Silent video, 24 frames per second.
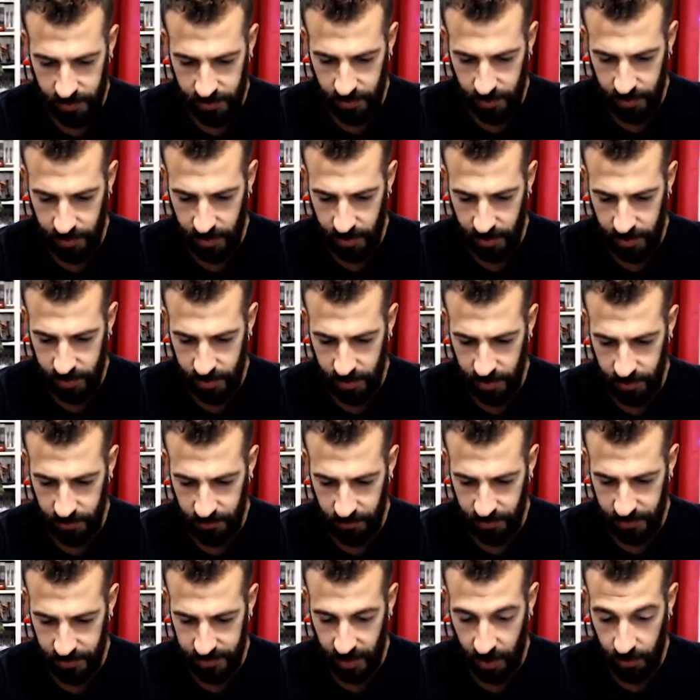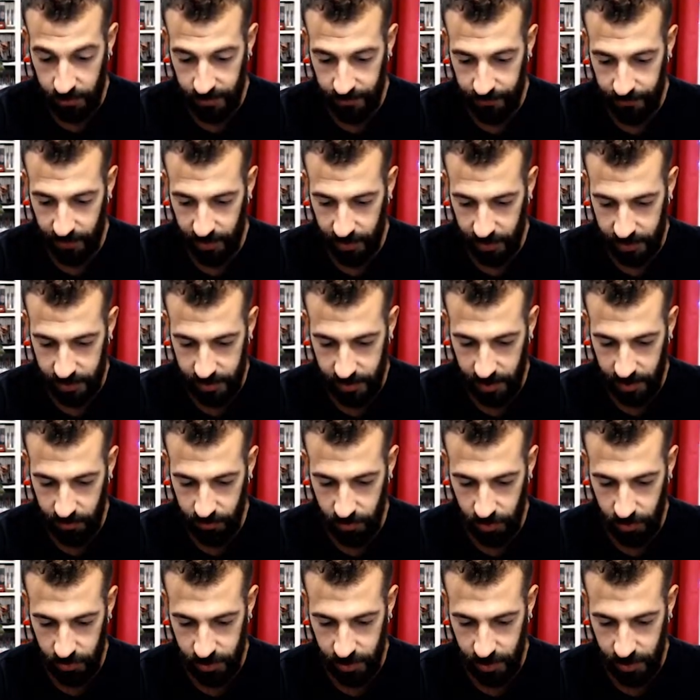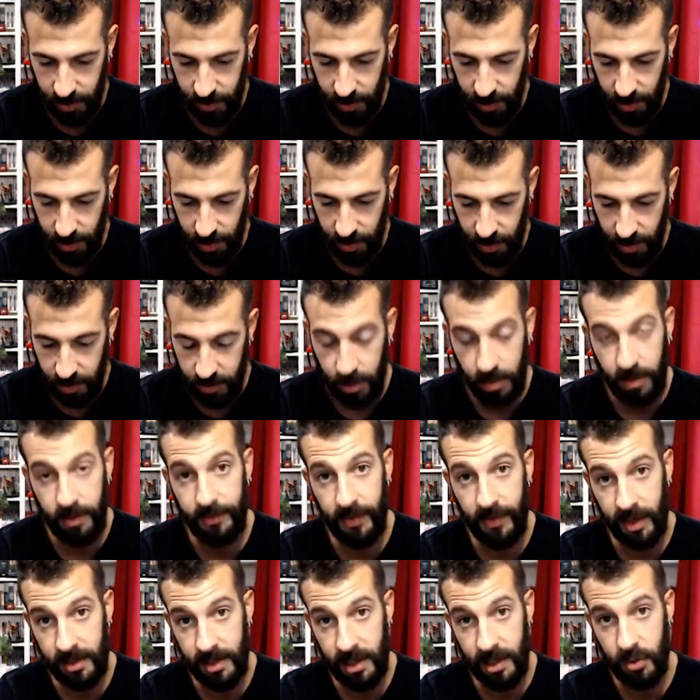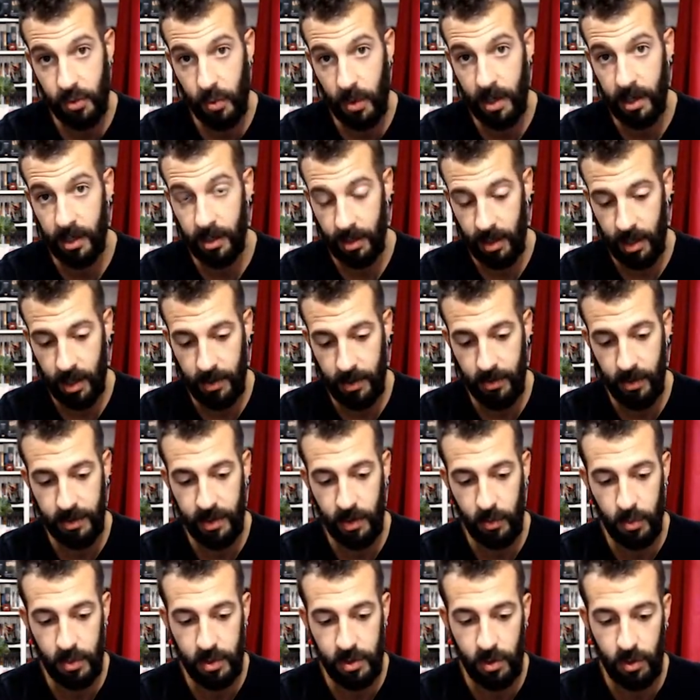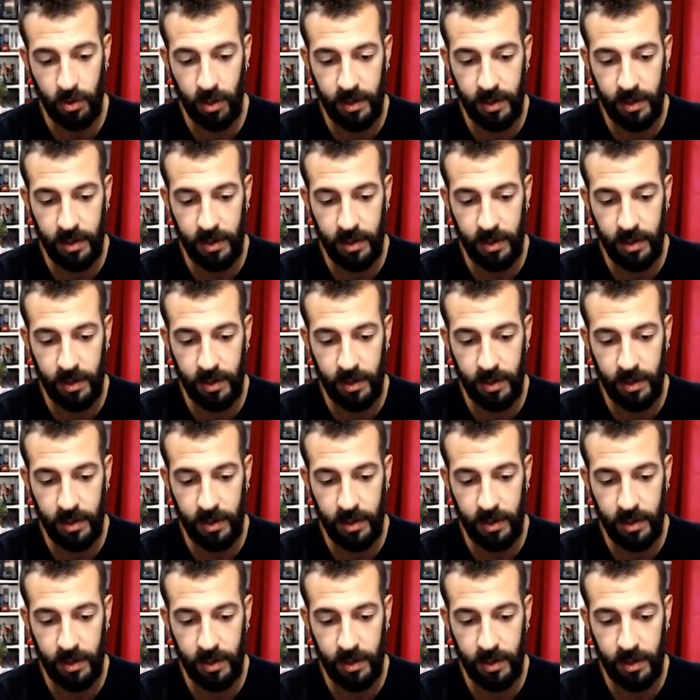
and Nine Inch Nails for sound effects and music. Sound effects as well. I thought it was only the